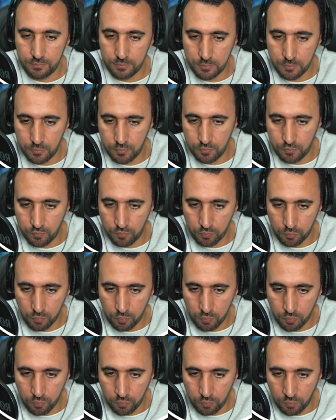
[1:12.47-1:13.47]

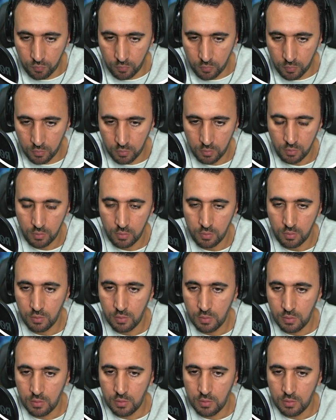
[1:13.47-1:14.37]
(silence)